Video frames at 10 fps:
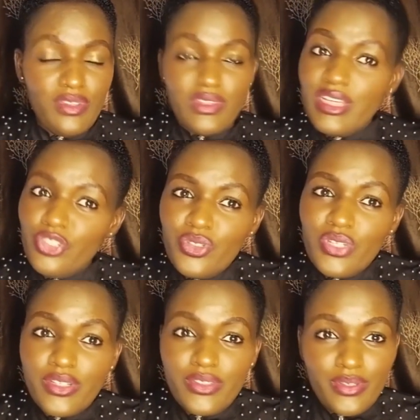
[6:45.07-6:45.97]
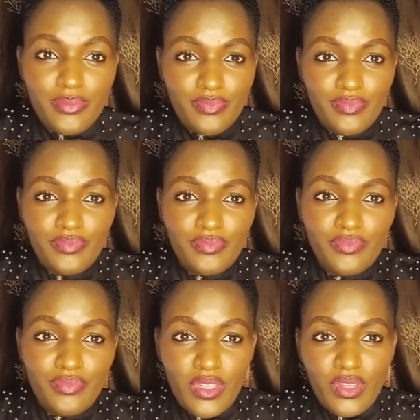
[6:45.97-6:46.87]
Then you tell them,
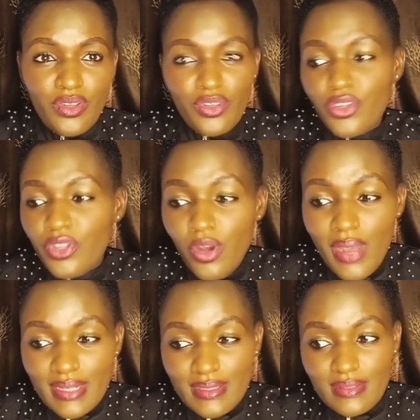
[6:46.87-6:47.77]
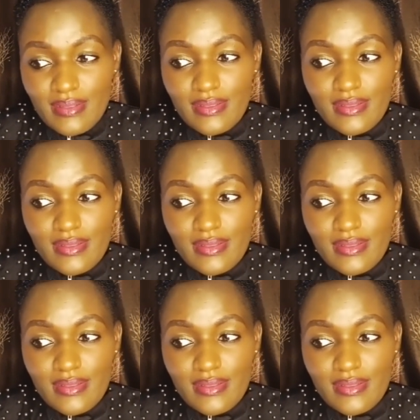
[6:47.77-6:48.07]
you know what?